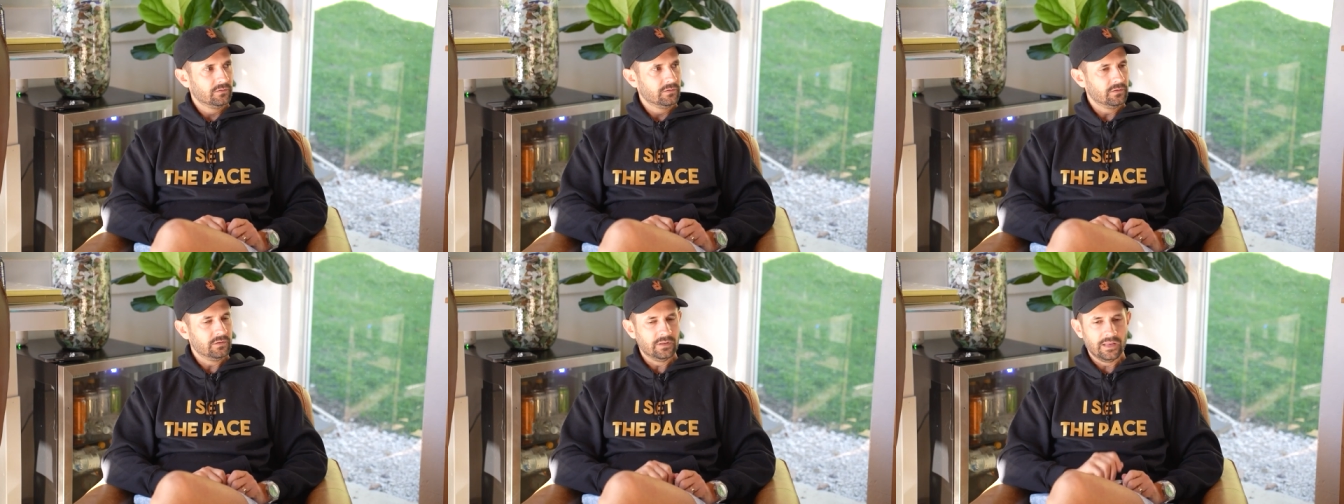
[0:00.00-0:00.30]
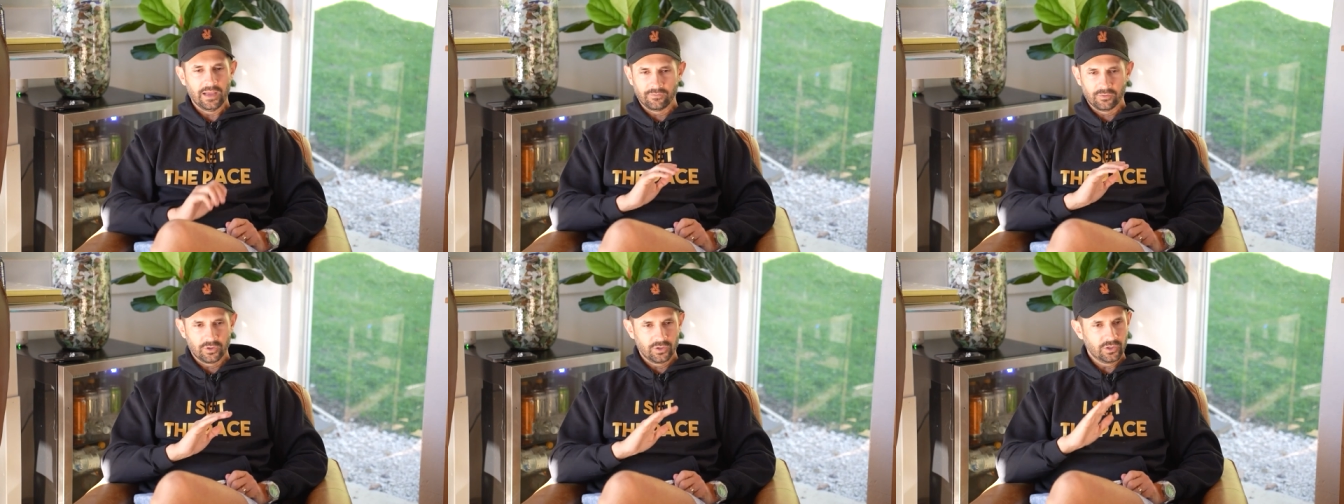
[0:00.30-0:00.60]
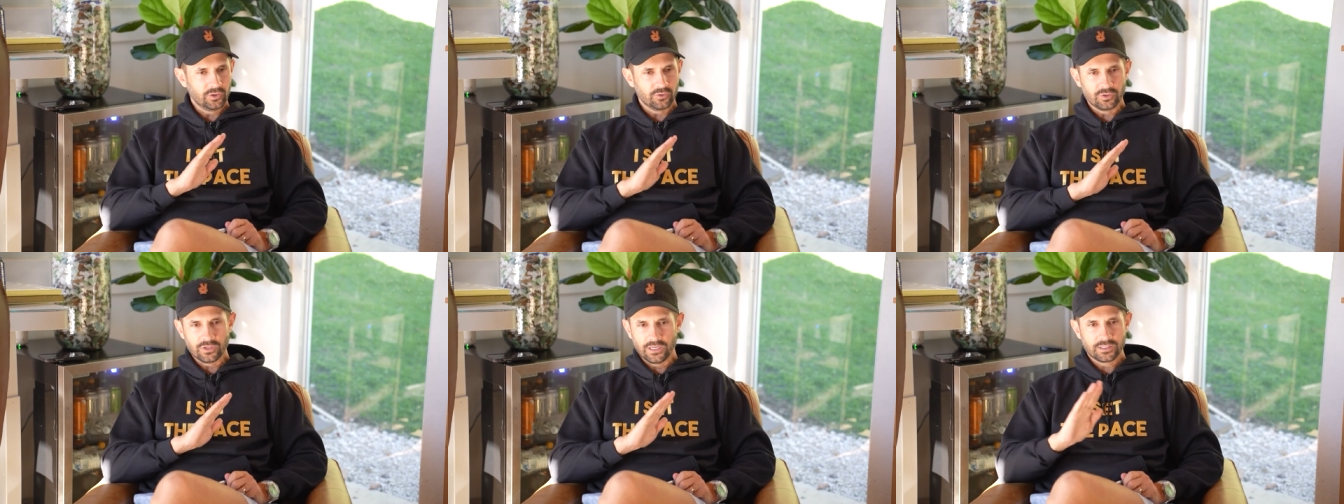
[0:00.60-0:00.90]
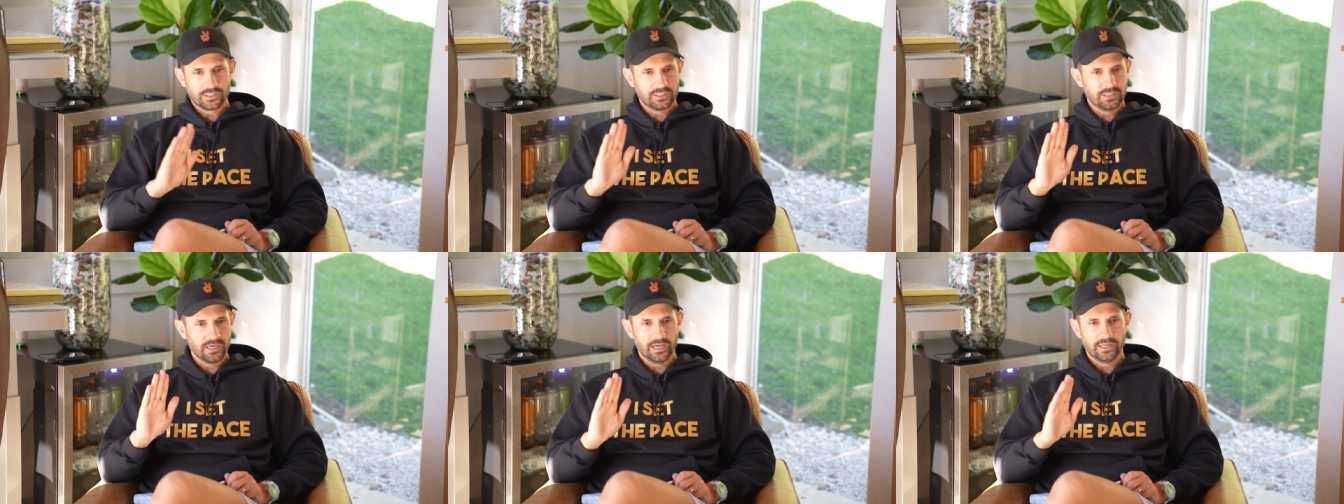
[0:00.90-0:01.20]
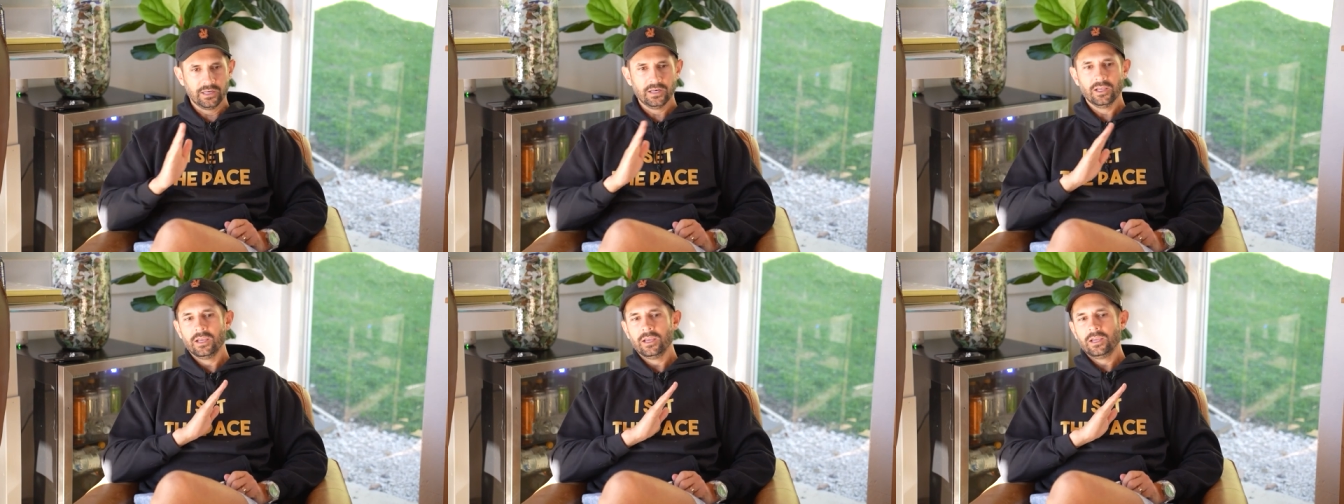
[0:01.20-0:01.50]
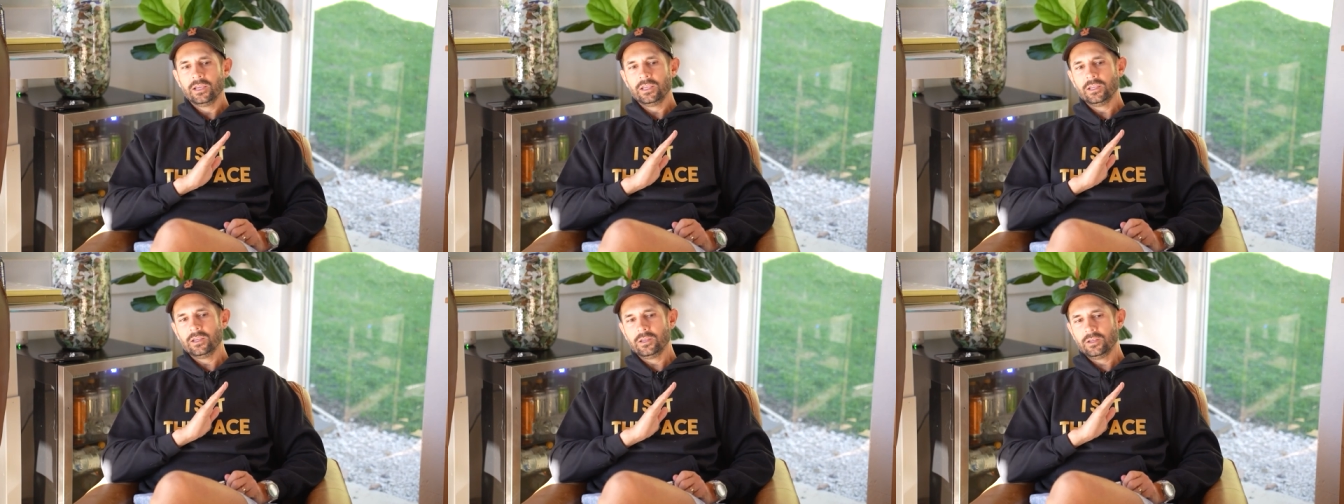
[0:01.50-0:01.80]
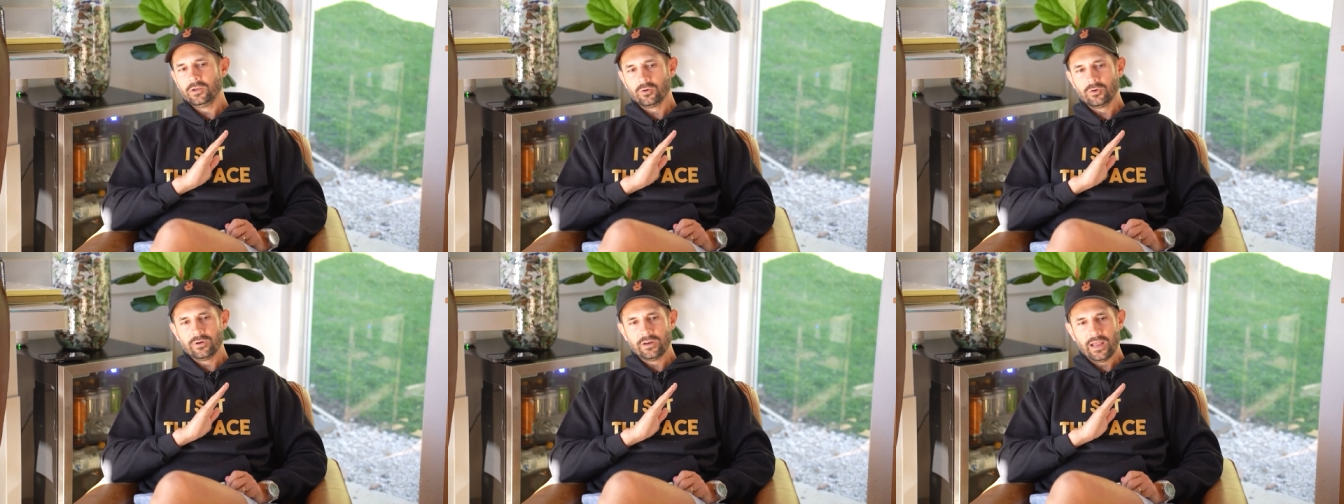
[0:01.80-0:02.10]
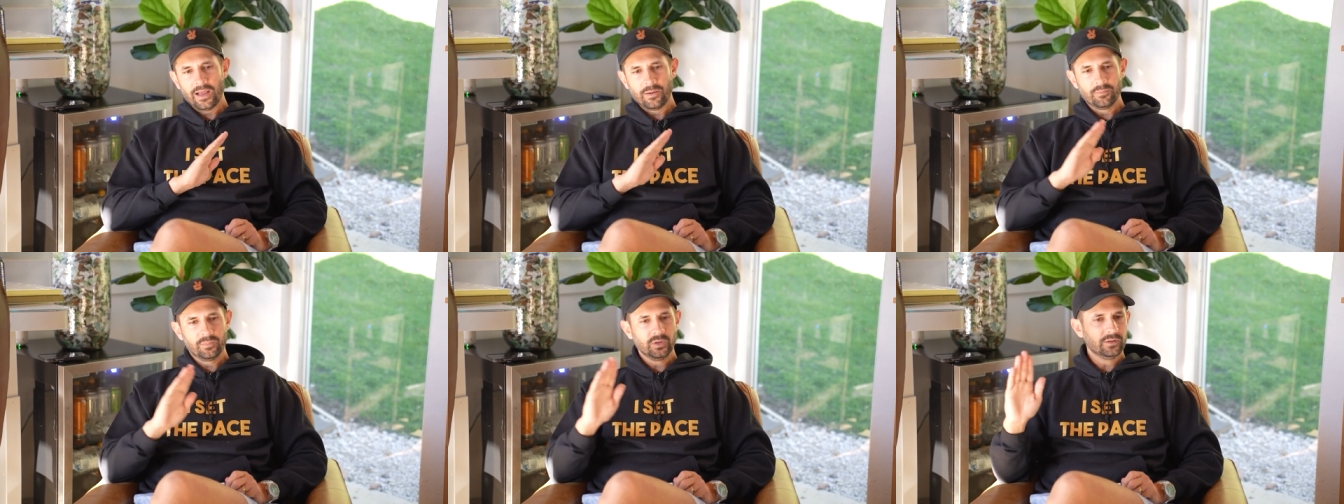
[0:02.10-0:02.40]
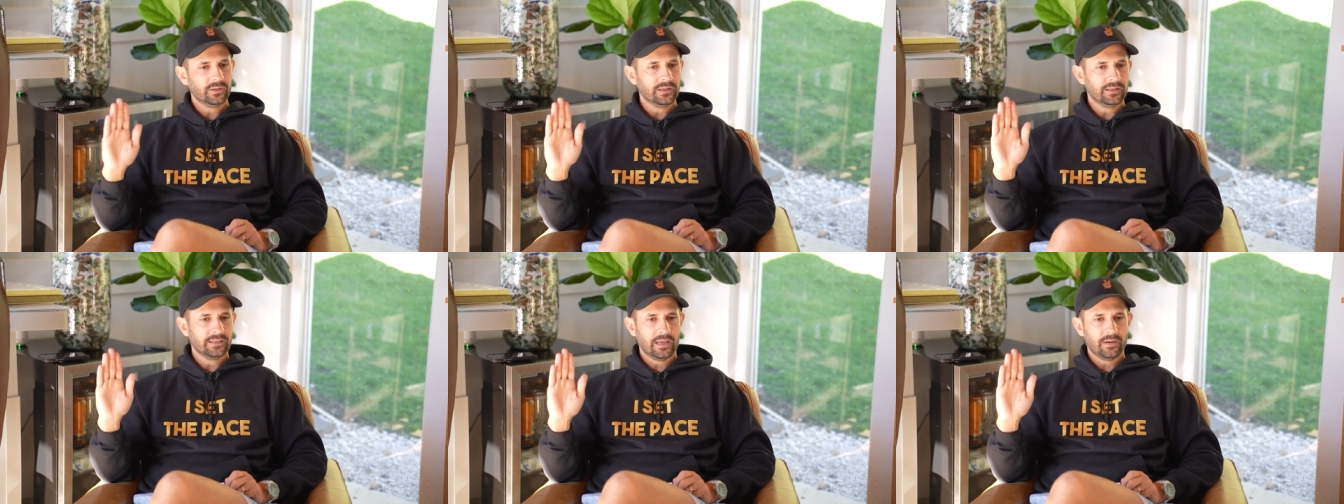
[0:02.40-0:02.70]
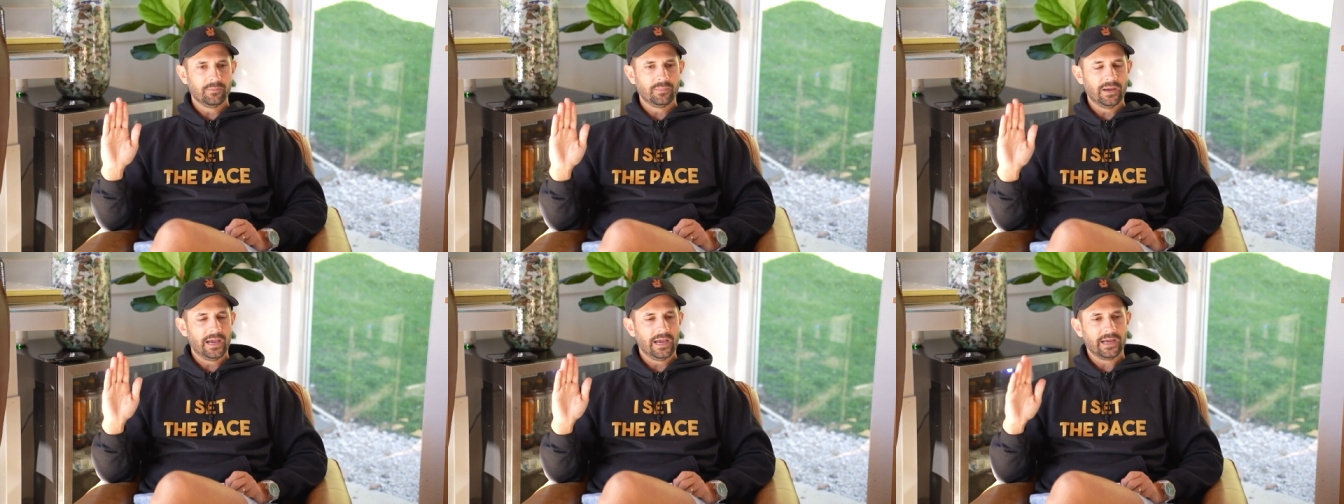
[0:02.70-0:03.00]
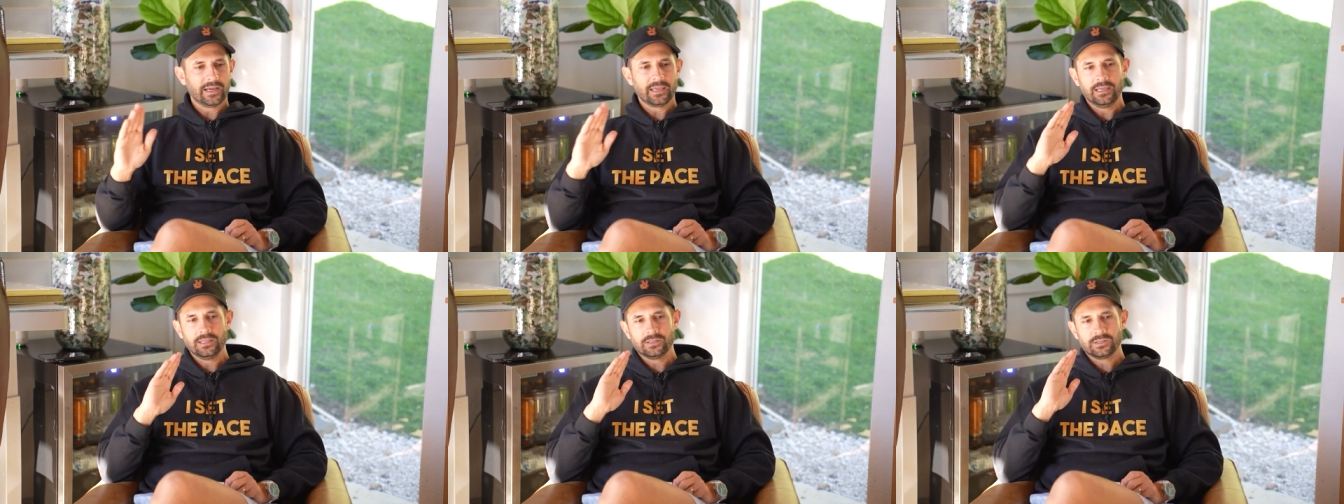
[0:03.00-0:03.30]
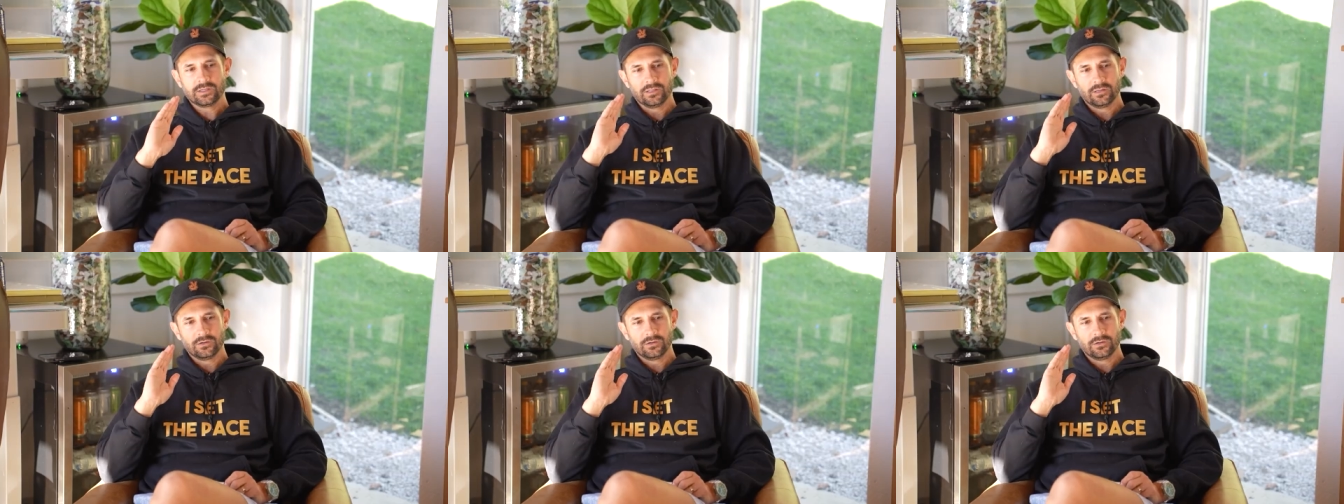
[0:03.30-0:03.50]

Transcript: Yeah. Never. You're, it's done. You're not building that back. It's, you,